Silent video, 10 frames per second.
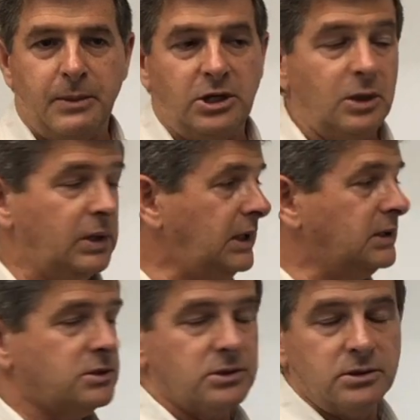You don't want to get
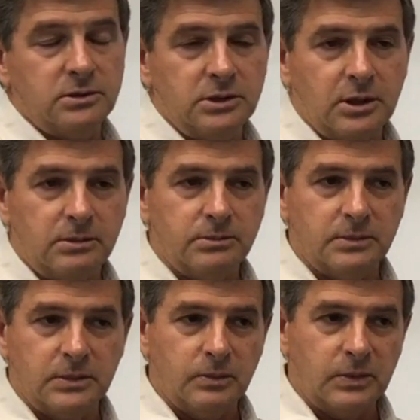into
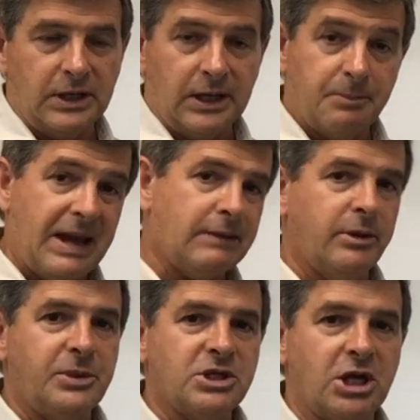getting a bad
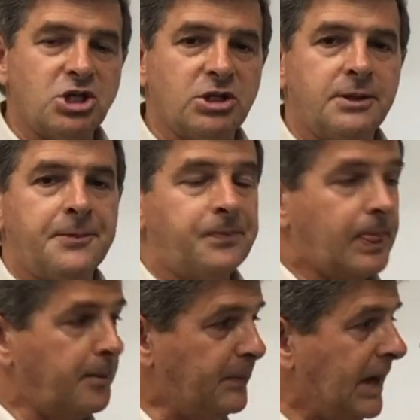reputation,
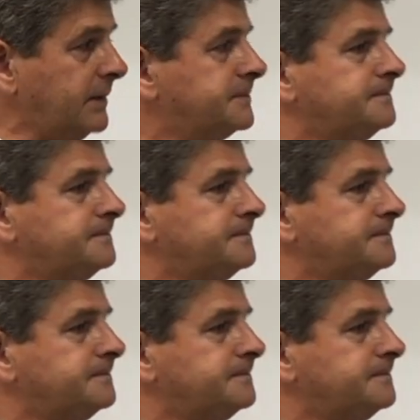but